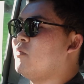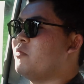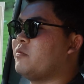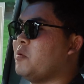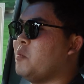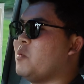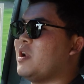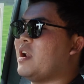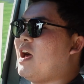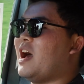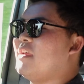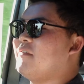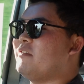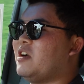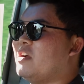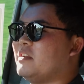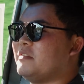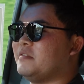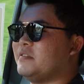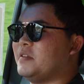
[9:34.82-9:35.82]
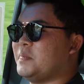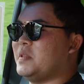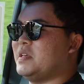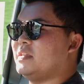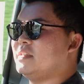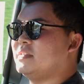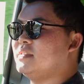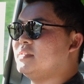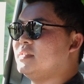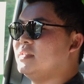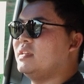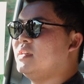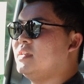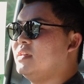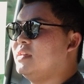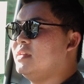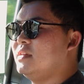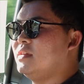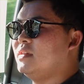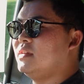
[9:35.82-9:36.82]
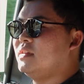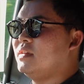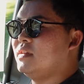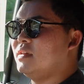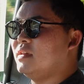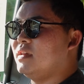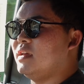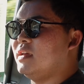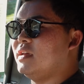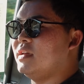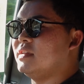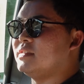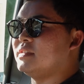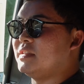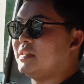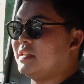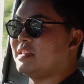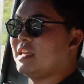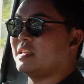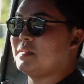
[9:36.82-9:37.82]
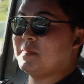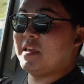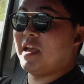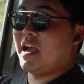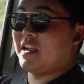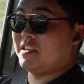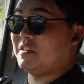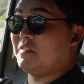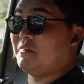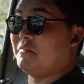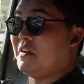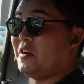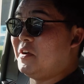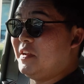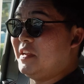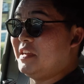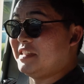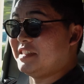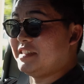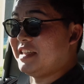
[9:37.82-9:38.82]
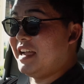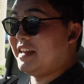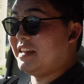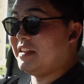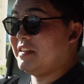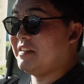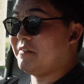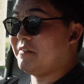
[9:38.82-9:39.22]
from what I've gotten from this, is this has me actually very excited